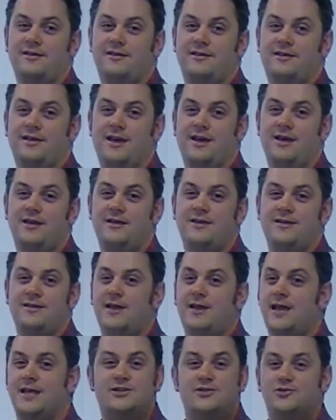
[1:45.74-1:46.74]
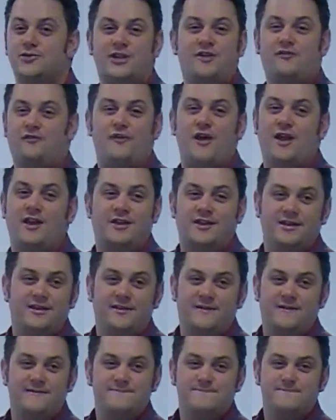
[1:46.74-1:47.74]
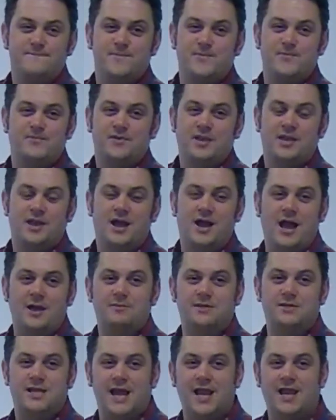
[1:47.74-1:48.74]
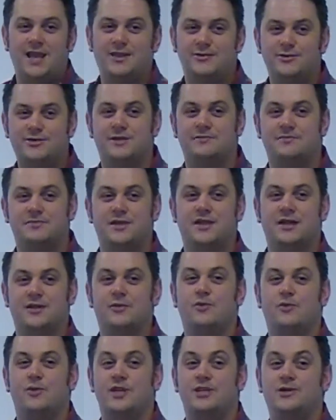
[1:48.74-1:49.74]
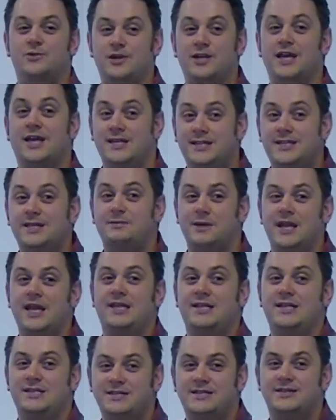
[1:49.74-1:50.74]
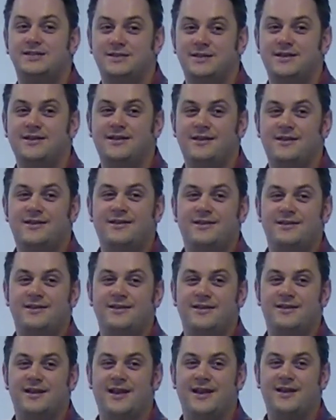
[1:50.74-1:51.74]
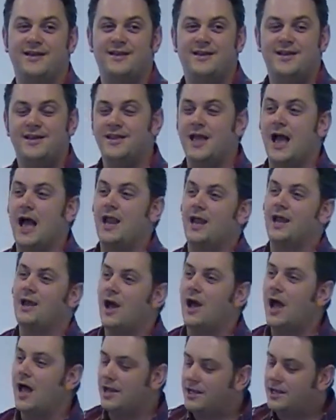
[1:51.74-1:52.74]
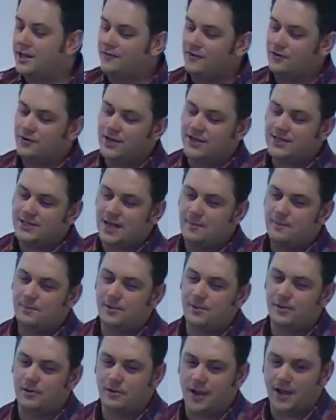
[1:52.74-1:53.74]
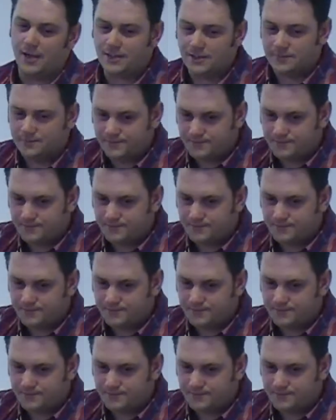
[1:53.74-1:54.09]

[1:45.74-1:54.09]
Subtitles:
Yeah? It's no different. I'm telling you something now that we do in 90 minutes. Yeah? And I'll give you an example, right?